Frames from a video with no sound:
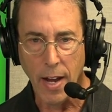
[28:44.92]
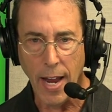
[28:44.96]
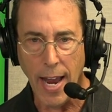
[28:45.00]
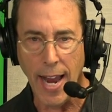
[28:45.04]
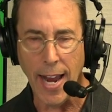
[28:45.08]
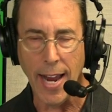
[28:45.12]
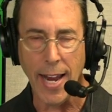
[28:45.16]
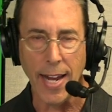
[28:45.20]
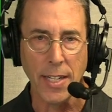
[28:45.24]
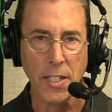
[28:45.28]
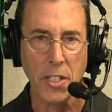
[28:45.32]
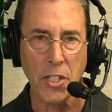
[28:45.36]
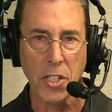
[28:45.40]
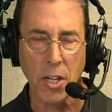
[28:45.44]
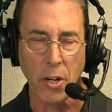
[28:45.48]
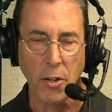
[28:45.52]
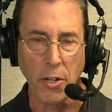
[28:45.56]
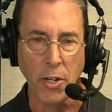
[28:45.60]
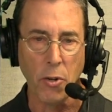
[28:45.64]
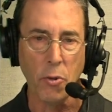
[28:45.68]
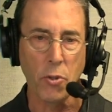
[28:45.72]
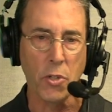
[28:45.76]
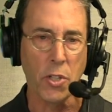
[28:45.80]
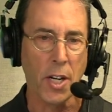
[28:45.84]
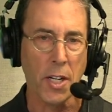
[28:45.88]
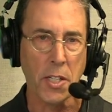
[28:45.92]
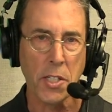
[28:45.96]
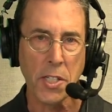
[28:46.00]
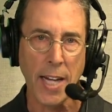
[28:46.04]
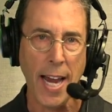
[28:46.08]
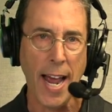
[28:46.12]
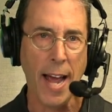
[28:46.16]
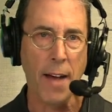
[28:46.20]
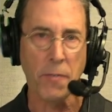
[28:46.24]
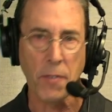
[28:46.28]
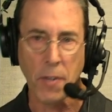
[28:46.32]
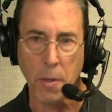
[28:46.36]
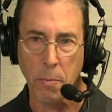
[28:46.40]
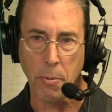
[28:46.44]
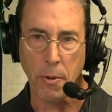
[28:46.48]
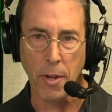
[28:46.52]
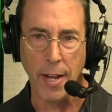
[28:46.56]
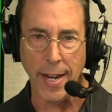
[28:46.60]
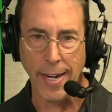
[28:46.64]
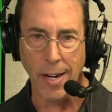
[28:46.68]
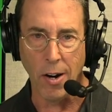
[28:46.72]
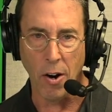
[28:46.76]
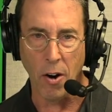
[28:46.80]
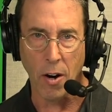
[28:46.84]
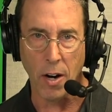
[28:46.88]
And so you just have to
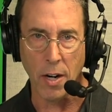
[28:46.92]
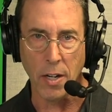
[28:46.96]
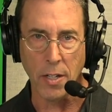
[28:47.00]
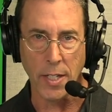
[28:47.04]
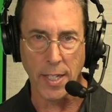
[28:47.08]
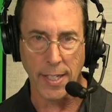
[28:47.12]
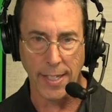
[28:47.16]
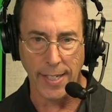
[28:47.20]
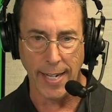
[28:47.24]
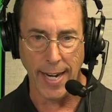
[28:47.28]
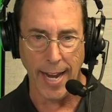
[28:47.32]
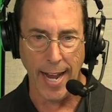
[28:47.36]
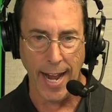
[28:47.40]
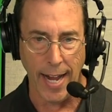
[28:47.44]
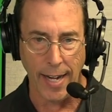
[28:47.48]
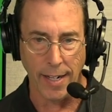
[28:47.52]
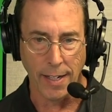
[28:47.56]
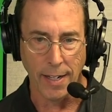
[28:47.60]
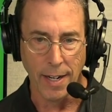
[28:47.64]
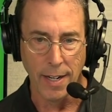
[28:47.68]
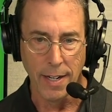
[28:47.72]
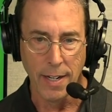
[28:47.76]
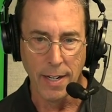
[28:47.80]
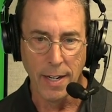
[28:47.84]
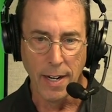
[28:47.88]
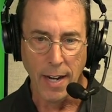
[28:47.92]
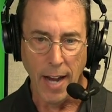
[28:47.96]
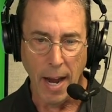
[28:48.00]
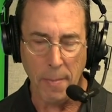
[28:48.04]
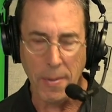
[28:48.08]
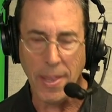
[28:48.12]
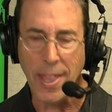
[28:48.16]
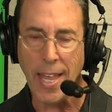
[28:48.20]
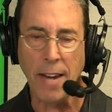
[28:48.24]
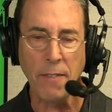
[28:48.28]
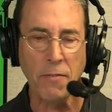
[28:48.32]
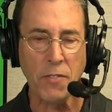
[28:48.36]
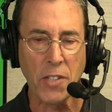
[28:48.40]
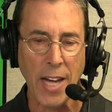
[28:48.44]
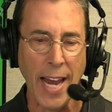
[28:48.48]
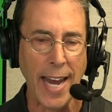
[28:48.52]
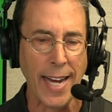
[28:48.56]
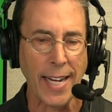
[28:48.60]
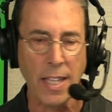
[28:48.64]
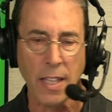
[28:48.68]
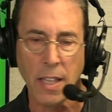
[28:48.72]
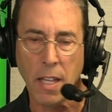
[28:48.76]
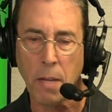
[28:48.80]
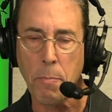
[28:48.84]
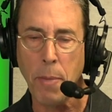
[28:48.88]
play hard to get. I mean, they've
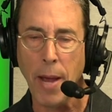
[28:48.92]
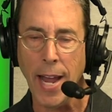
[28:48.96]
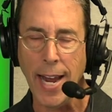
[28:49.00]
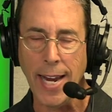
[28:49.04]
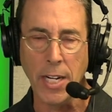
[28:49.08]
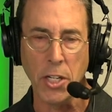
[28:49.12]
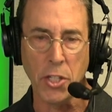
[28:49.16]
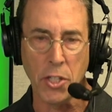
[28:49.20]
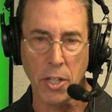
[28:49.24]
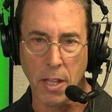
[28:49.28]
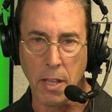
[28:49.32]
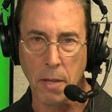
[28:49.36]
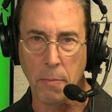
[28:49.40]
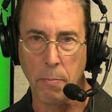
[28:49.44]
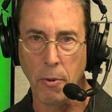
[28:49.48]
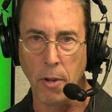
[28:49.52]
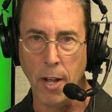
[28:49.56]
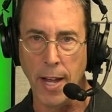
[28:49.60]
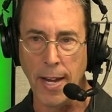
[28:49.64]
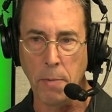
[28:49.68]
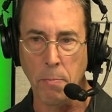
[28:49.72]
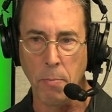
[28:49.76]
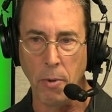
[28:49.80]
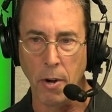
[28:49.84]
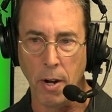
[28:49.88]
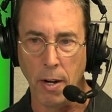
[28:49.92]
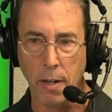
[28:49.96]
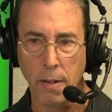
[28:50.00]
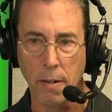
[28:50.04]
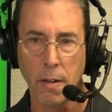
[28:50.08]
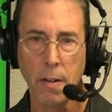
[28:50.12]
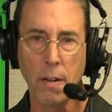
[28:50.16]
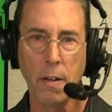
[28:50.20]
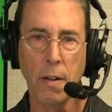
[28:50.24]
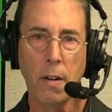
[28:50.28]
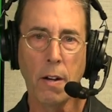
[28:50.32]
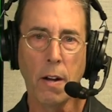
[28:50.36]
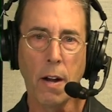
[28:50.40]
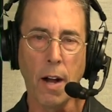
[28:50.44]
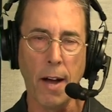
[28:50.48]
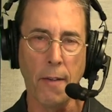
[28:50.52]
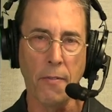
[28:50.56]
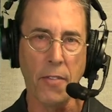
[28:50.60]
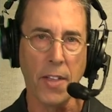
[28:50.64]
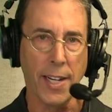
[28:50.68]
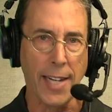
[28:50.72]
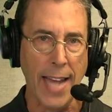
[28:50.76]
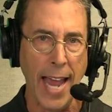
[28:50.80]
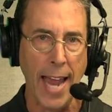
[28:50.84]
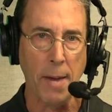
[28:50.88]
taken the page of the playbook
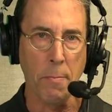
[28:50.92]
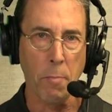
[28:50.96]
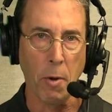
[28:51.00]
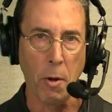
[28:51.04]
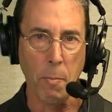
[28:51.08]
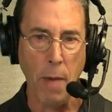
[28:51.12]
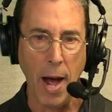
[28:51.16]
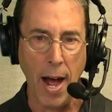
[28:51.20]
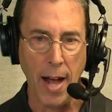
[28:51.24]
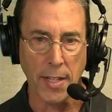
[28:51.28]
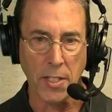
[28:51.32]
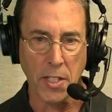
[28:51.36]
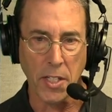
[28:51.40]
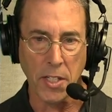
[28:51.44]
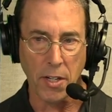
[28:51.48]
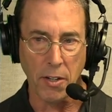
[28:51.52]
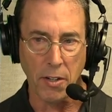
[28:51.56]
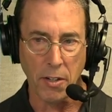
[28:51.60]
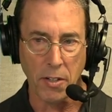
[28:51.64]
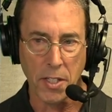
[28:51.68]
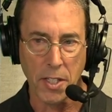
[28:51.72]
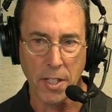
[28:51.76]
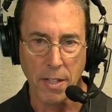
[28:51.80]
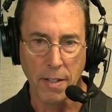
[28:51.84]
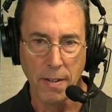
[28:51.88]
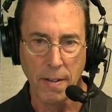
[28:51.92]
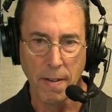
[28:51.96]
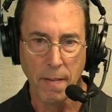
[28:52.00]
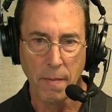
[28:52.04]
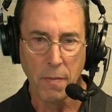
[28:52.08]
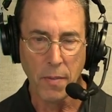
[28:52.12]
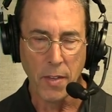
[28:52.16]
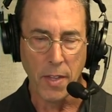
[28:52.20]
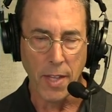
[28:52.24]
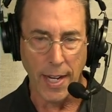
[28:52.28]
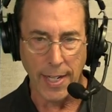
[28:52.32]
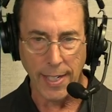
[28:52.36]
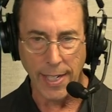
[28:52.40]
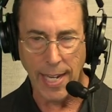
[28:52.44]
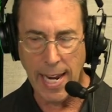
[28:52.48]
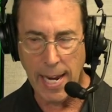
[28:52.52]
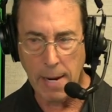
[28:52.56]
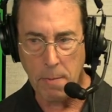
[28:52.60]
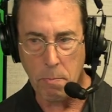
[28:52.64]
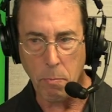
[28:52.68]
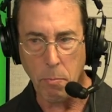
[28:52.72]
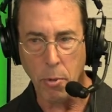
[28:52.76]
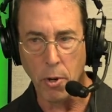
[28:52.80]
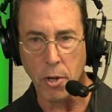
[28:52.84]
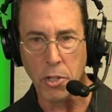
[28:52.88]
of the cable monsters that
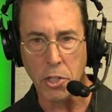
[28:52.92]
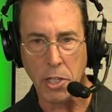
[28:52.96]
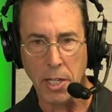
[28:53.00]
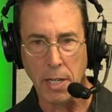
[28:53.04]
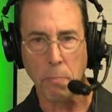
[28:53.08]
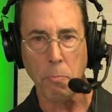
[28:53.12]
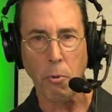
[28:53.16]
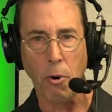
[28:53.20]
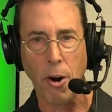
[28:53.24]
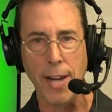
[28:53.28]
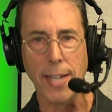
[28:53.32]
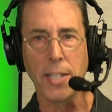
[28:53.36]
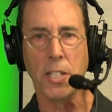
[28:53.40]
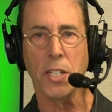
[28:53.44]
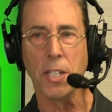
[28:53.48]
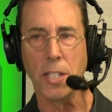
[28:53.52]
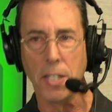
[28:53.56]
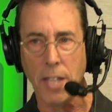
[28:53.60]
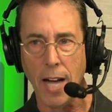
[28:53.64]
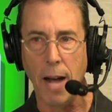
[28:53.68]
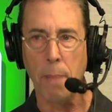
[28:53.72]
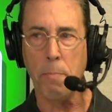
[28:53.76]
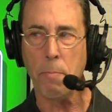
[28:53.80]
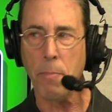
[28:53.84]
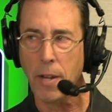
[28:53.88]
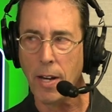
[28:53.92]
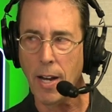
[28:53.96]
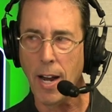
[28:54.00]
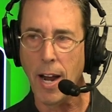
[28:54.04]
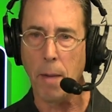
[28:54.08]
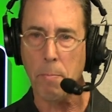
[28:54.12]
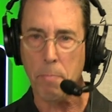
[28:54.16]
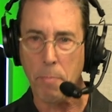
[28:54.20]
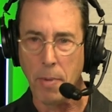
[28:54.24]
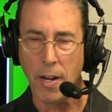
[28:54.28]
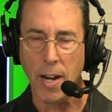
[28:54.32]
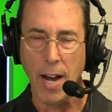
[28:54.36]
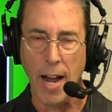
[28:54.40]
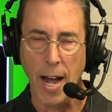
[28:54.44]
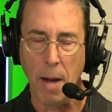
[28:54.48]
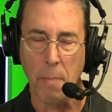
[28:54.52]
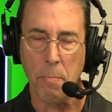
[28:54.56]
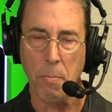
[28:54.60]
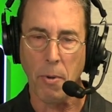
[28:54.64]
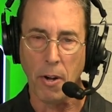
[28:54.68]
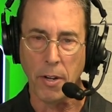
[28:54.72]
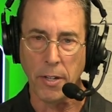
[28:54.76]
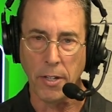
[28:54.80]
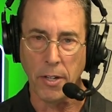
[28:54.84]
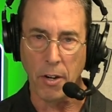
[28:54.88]
keep pushing prices up and up and
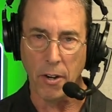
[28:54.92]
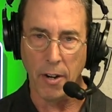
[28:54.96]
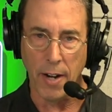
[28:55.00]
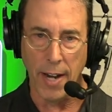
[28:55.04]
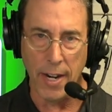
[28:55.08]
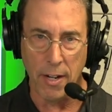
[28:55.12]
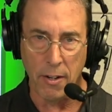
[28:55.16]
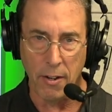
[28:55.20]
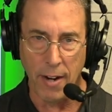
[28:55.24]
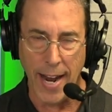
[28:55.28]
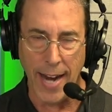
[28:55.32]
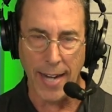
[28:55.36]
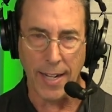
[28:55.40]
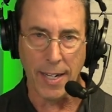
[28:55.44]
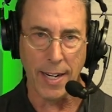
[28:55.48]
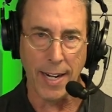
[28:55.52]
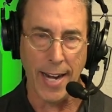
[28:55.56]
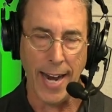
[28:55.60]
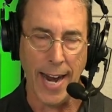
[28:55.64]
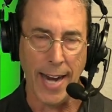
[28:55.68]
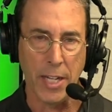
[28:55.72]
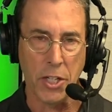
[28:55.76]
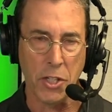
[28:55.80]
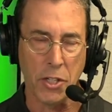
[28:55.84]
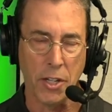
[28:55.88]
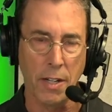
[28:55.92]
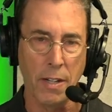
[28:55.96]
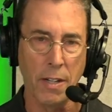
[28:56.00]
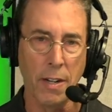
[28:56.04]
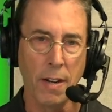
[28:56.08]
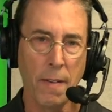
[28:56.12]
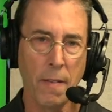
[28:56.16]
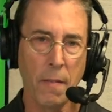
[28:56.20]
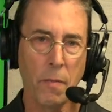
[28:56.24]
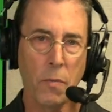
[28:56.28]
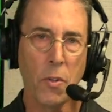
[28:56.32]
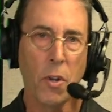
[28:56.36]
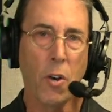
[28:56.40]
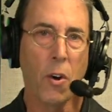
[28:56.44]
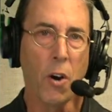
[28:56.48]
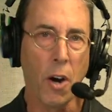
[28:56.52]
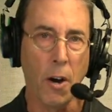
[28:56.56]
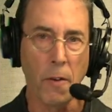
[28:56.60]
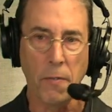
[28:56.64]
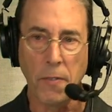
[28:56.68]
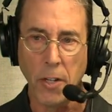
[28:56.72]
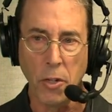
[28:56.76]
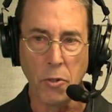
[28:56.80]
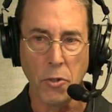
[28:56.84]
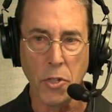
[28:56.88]
up on your internet connection,
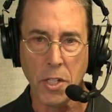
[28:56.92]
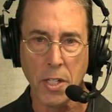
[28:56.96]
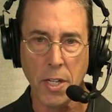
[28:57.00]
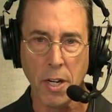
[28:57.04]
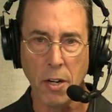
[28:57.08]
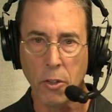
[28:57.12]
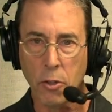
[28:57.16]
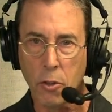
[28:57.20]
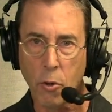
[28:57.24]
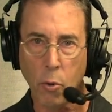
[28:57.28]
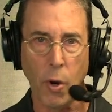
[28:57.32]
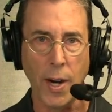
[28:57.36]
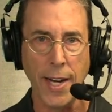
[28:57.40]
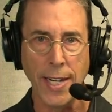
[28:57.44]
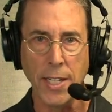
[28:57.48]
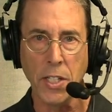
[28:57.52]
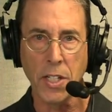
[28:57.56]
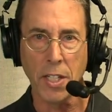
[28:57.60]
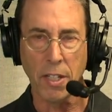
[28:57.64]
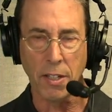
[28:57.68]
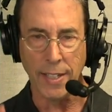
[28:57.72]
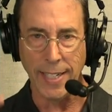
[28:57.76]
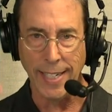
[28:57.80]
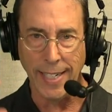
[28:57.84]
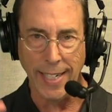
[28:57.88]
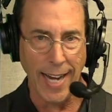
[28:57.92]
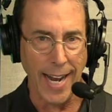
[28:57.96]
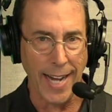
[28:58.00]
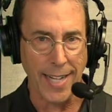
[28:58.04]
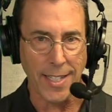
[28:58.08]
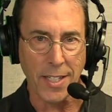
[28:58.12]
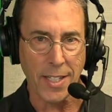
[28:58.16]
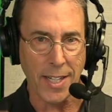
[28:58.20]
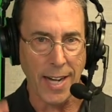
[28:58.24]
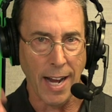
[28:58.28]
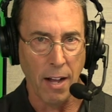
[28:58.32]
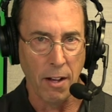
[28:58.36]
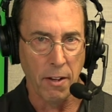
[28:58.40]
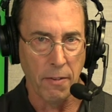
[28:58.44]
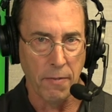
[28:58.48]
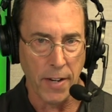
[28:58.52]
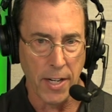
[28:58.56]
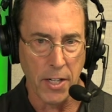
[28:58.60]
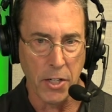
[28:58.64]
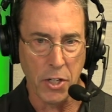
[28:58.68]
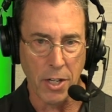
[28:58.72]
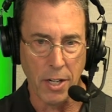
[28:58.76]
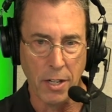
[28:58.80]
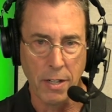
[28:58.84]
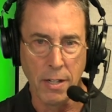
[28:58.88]
or if you still crazily get
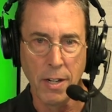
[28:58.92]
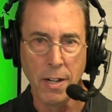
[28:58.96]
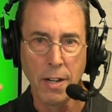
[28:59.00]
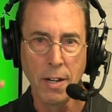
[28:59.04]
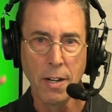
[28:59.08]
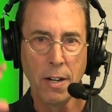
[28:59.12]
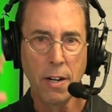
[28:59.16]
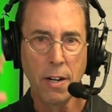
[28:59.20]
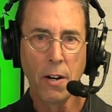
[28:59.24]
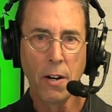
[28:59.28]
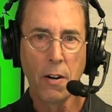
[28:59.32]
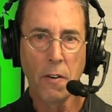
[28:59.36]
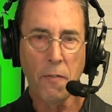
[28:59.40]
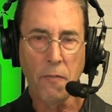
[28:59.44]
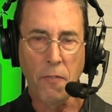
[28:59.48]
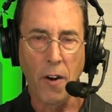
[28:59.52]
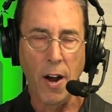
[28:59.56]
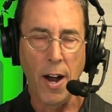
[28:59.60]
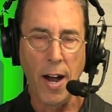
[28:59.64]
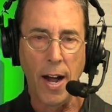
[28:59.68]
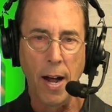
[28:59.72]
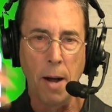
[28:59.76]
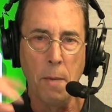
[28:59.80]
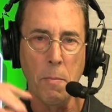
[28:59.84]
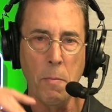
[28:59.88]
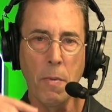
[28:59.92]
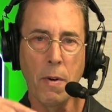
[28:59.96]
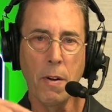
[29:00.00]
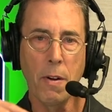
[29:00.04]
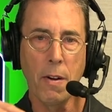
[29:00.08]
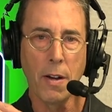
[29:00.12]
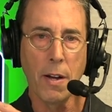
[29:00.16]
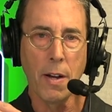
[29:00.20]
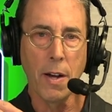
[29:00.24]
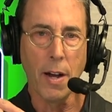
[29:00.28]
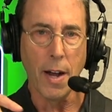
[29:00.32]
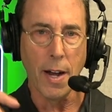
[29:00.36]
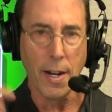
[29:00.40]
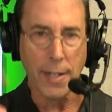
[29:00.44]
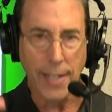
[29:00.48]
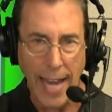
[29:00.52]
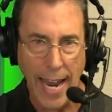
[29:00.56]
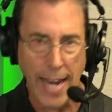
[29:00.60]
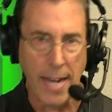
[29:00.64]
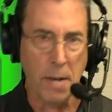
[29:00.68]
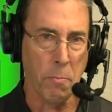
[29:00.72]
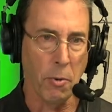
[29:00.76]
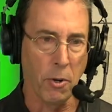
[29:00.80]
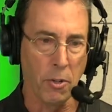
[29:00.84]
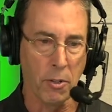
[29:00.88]
television from a
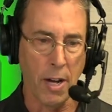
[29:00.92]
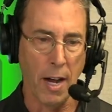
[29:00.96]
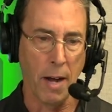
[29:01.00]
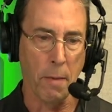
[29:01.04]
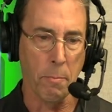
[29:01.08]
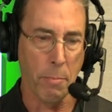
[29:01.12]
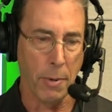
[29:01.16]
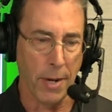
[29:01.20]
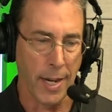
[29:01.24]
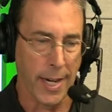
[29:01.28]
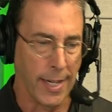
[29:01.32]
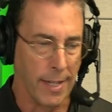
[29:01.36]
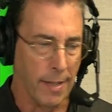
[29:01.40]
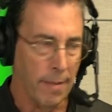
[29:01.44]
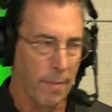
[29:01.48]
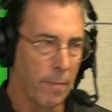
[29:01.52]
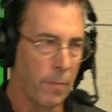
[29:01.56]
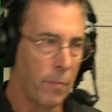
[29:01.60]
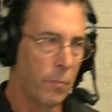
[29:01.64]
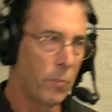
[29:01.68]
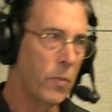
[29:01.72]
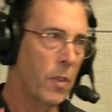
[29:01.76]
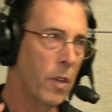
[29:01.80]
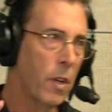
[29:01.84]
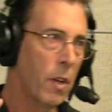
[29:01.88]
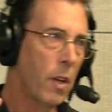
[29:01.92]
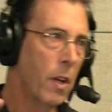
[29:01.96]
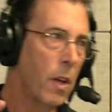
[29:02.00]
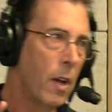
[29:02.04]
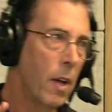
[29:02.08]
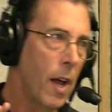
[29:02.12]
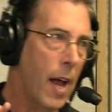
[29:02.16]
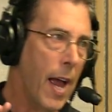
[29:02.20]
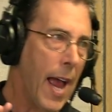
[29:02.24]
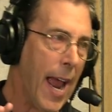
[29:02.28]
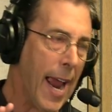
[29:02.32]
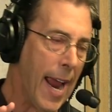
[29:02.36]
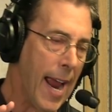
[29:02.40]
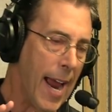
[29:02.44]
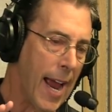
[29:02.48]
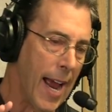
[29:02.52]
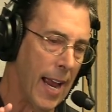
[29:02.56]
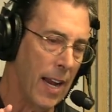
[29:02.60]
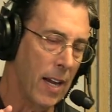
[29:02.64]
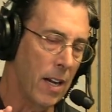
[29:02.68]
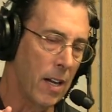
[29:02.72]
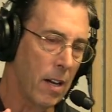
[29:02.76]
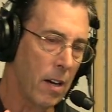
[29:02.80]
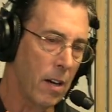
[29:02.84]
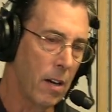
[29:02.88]
cable company.
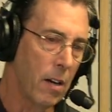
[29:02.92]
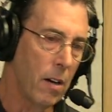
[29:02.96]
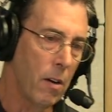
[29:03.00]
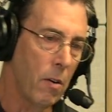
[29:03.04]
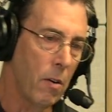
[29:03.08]
And